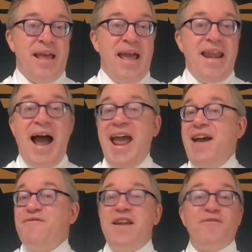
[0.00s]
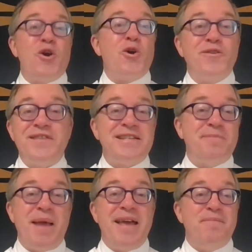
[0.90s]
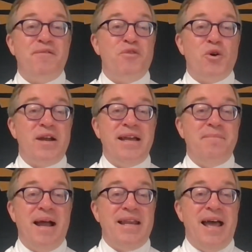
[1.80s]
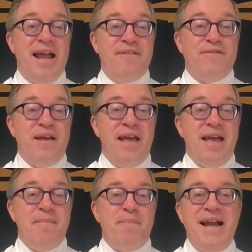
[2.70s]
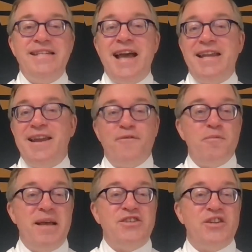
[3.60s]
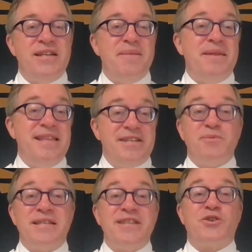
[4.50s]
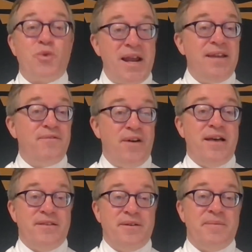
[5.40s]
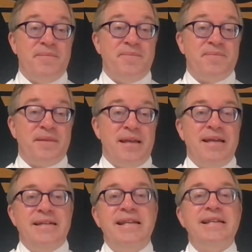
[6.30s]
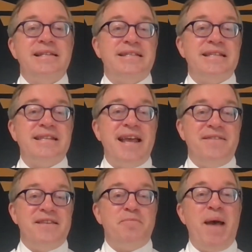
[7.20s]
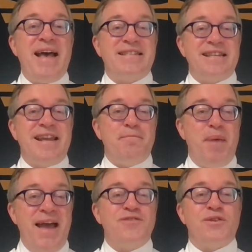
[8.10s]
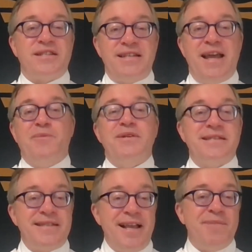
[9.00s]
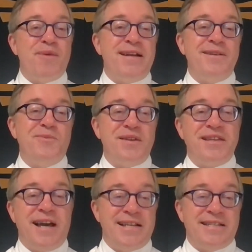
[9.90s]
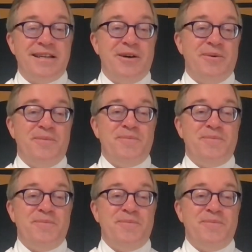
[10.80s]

And I have never heard of this man before in my life. My dad never mentioned him, and this was his grandfather. Needless to say, this past St. Patrick's Day was celebrated with gusto.